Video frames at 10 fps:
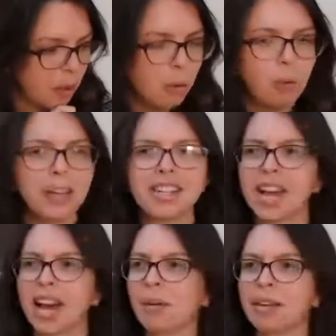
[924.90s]
well, we're just
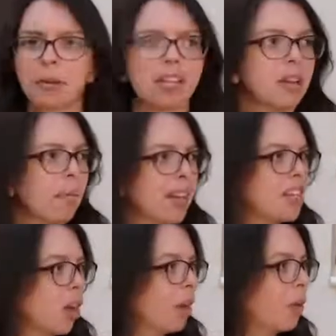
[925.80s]
happy because something's
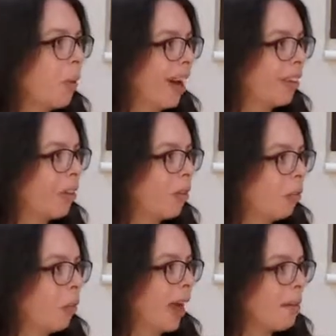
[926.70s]
going well
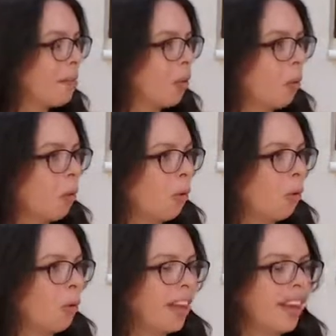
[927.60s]
for them,
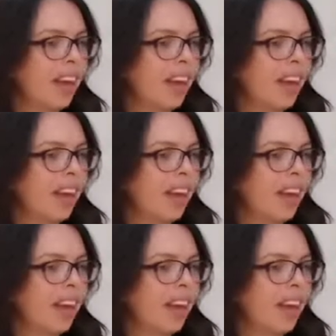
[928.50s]
or